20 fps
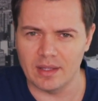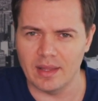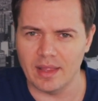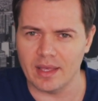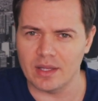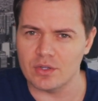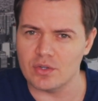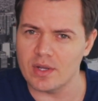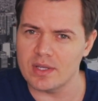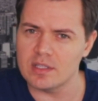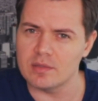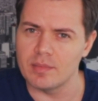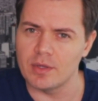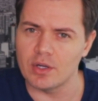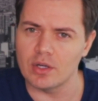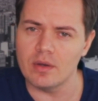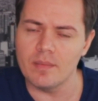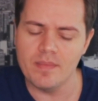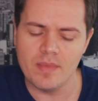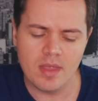a
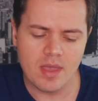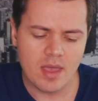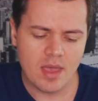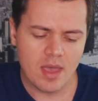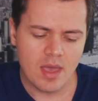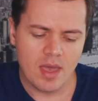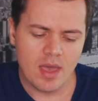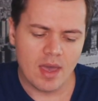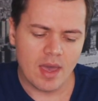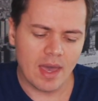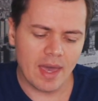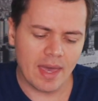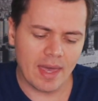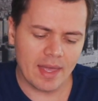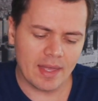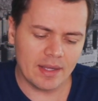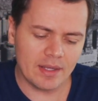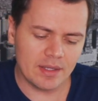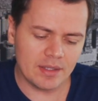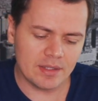transmitter.
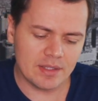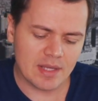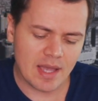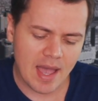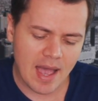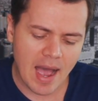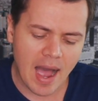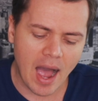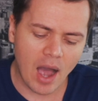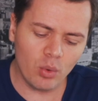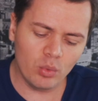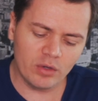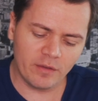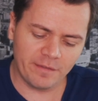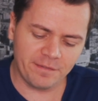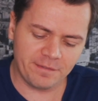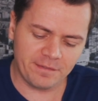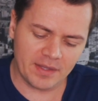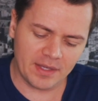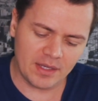And I would
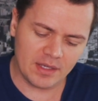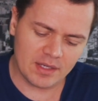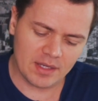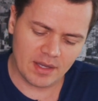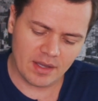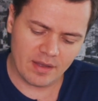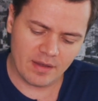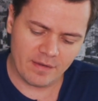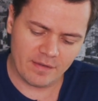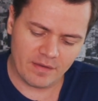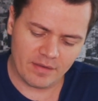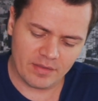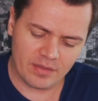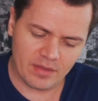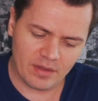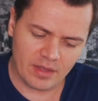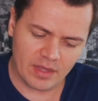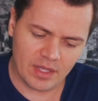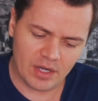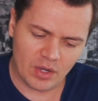feed
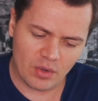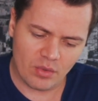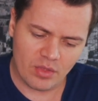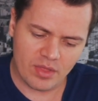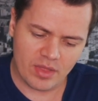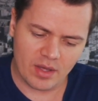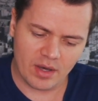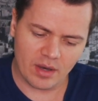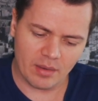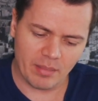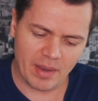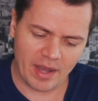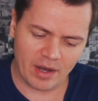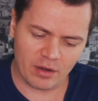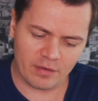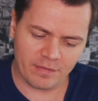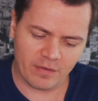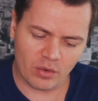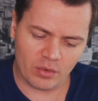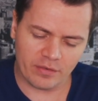the
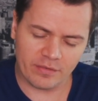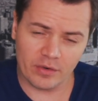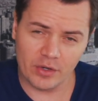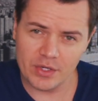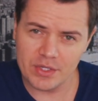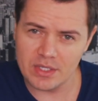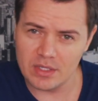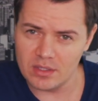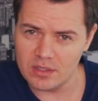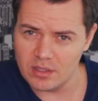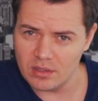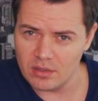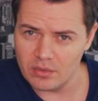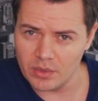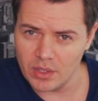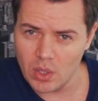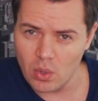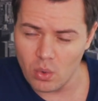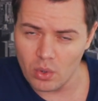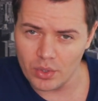microphone first into the
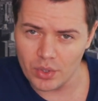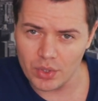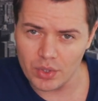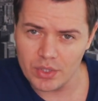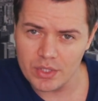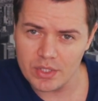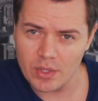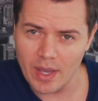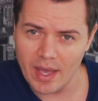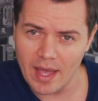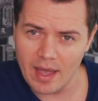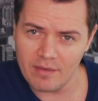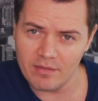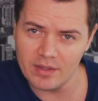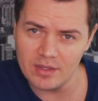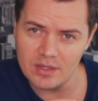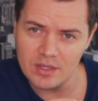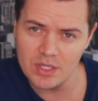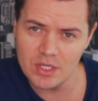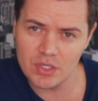recorder, so I have
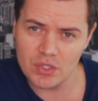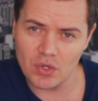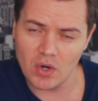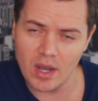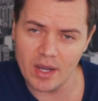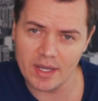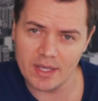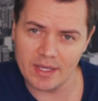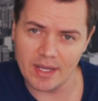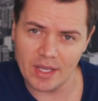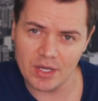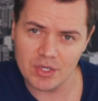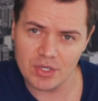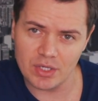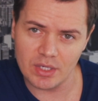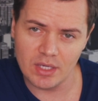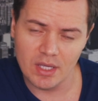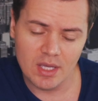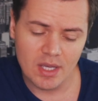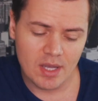a strong
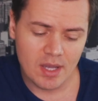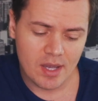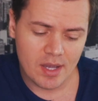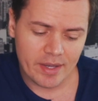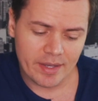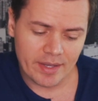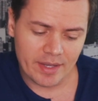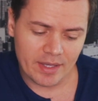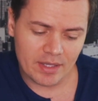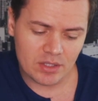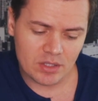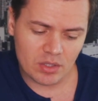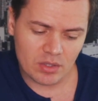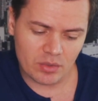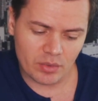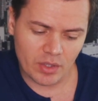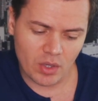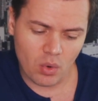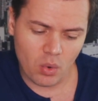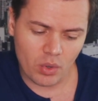connection into the
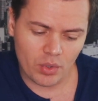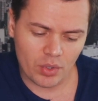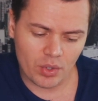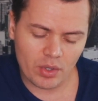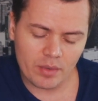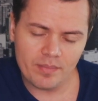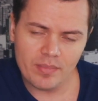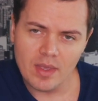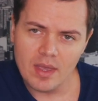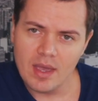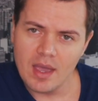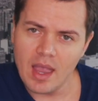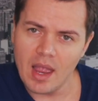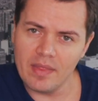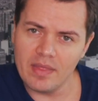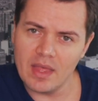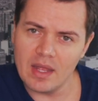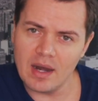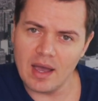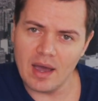recorder,
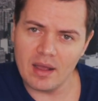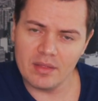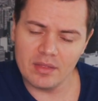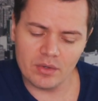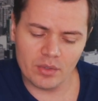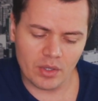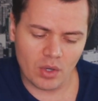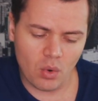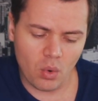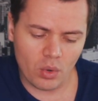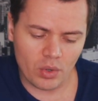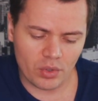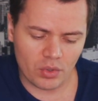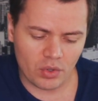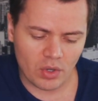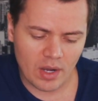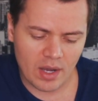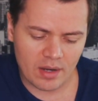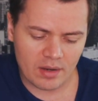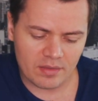and then out of the
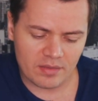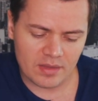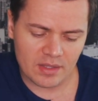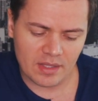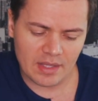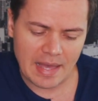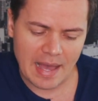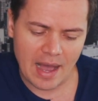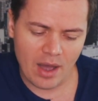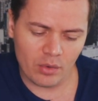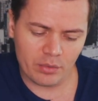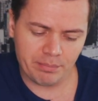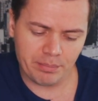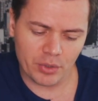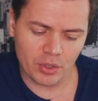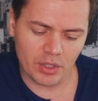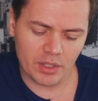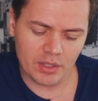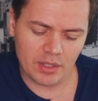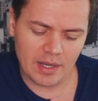recorder, out of the
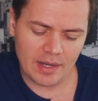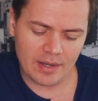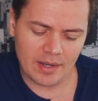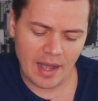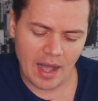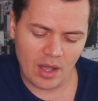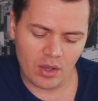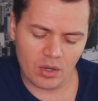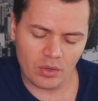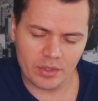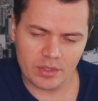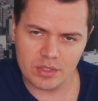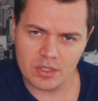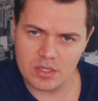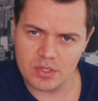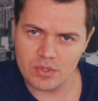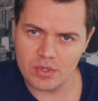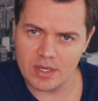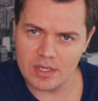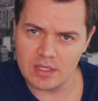output, I
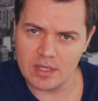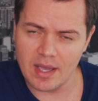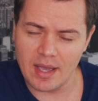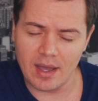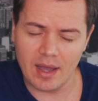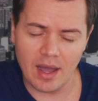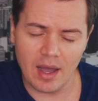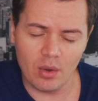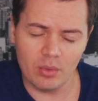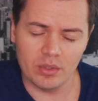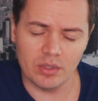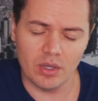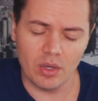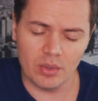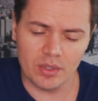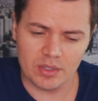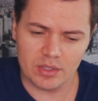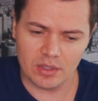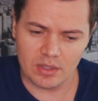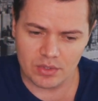would go
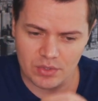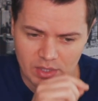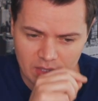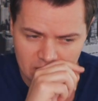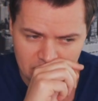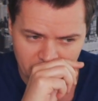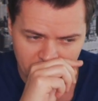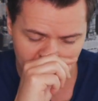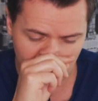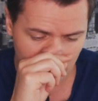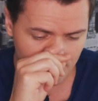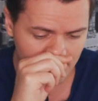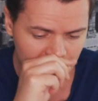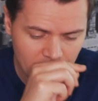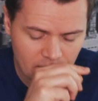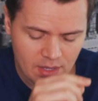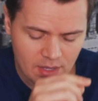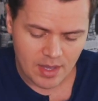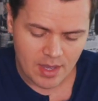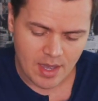into the transmitter,
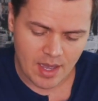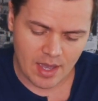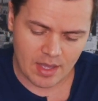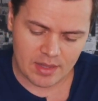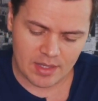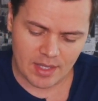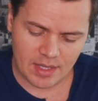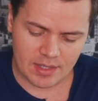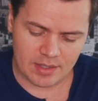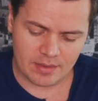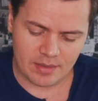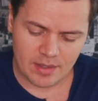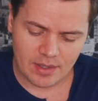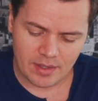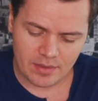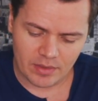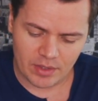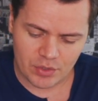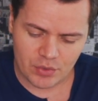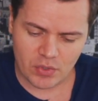and then
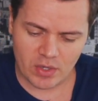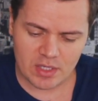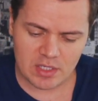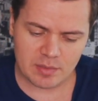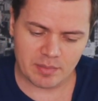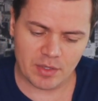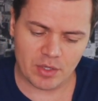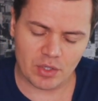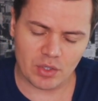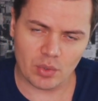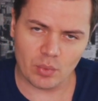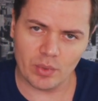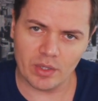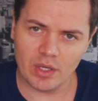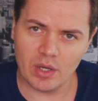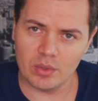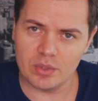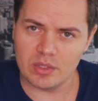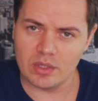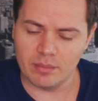the transmitter would
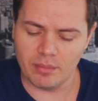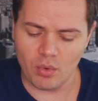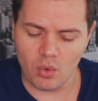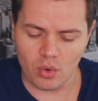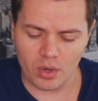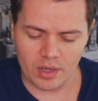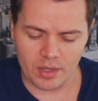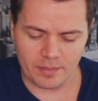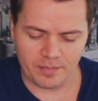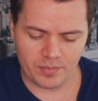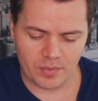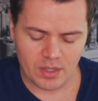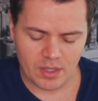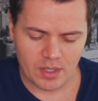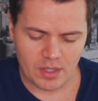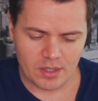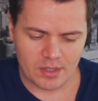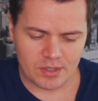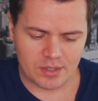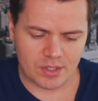go to the board.
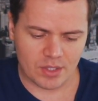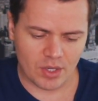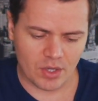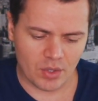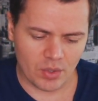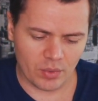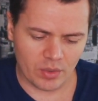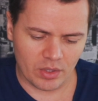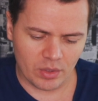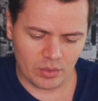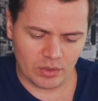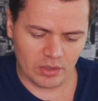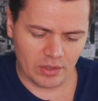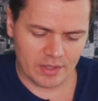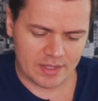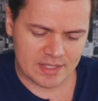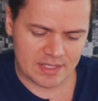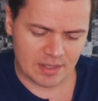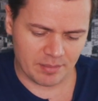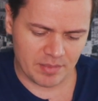So it would
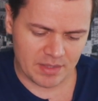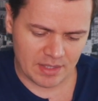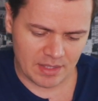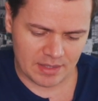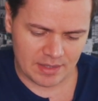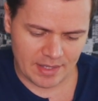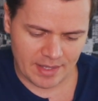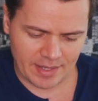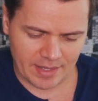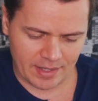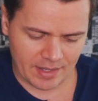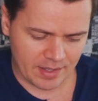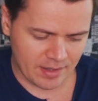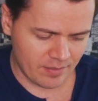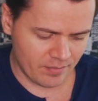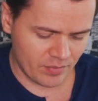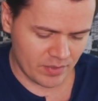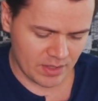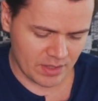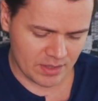look something like
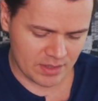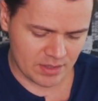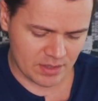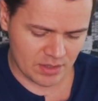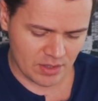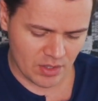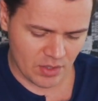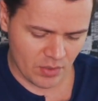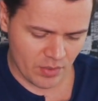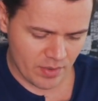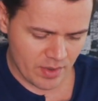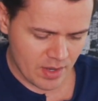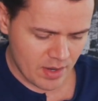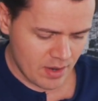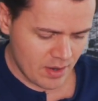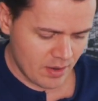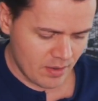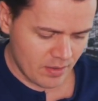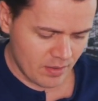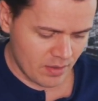this. So
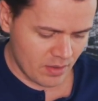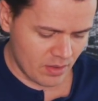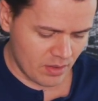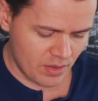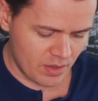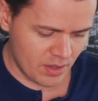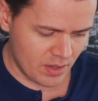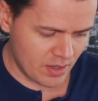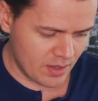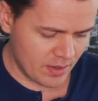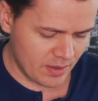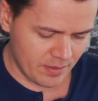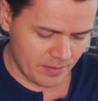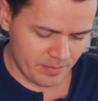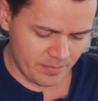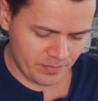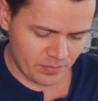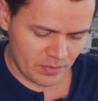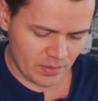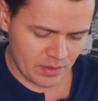the
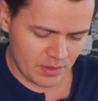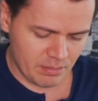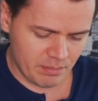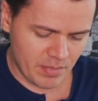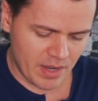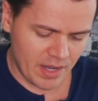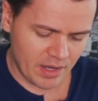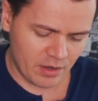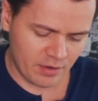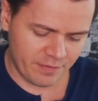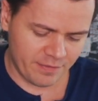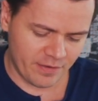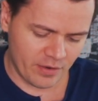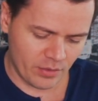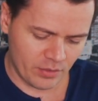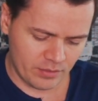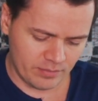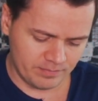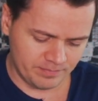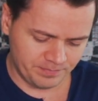
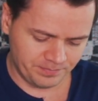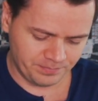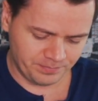microphone,